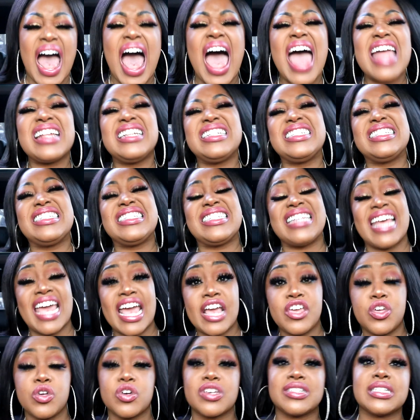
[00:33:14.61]
I
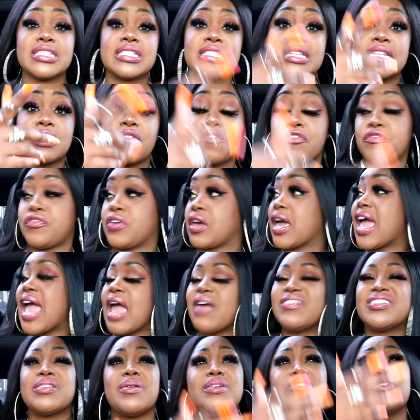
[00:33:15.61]
dare you. Because this is another thing.
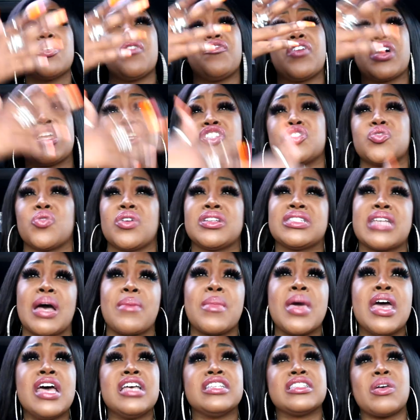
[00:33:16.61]
Every time I do a fucking story
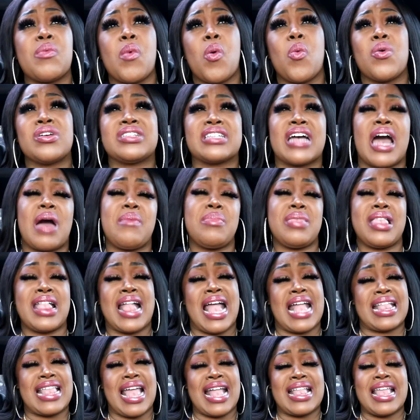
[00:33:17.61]
time, someone wants to come
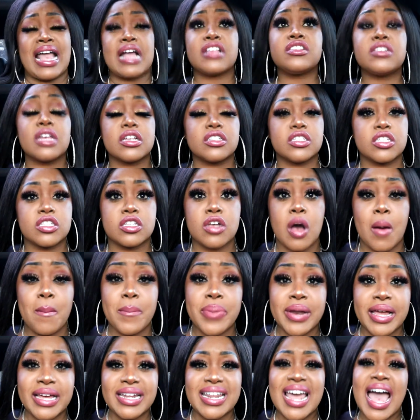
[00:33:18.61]
start to
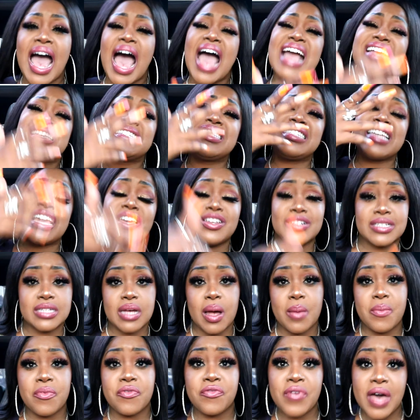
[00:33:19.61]
complain. I dare you to
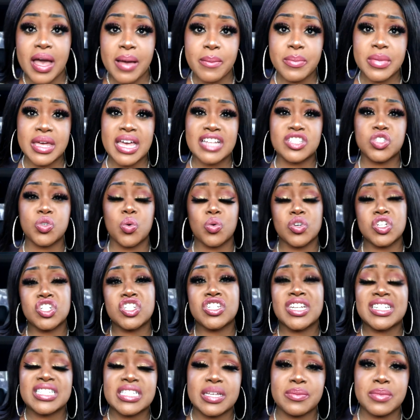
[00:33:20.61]
come find me and talk
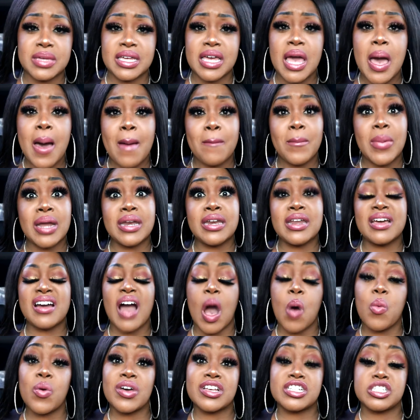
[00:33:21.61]
shit to me. My nigga,
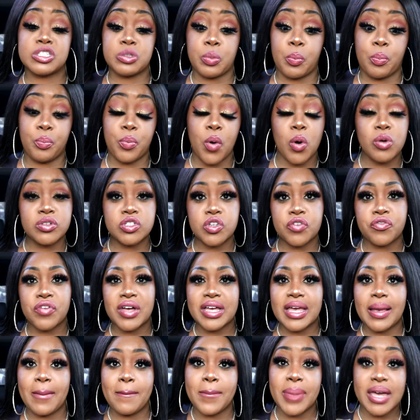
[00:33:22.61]
I will expose your
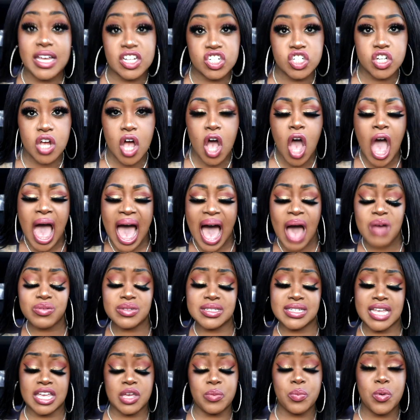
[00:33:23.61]
fucking picture. How
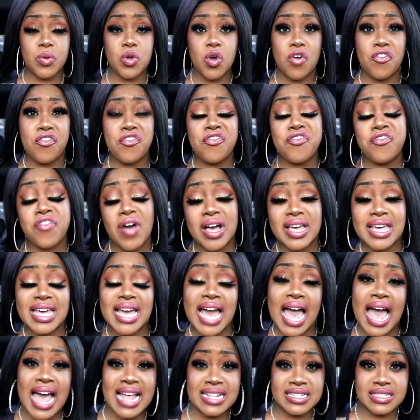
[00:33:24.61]
dare you put your
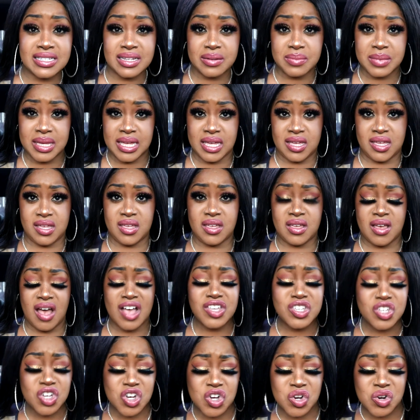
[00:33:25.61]
fucking hands on me?
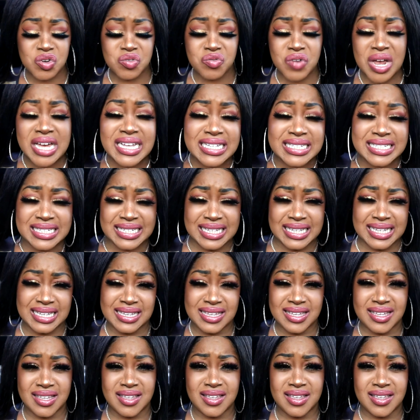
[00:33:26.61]
Are you crazy?